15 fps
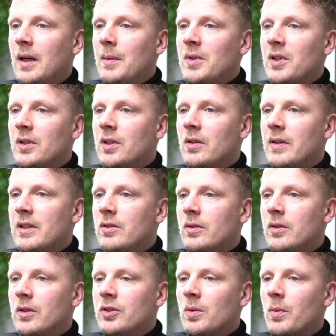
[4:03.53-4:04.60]
I'm going to go into
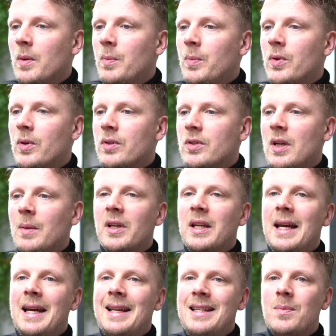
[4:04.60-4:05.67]
custom reports. I'm
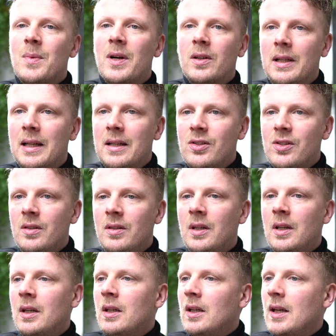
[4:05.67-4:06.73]
going to edit my collection
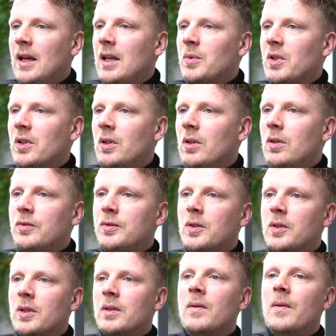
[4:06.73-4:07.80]
and I'm going to look
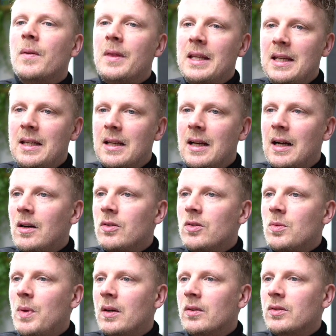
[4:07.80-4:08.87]
for the
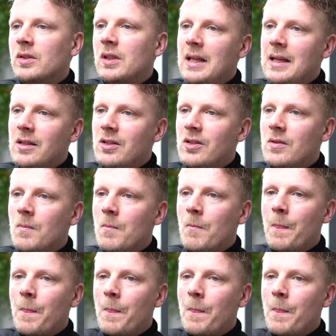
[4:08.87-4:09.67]
outbound clicks.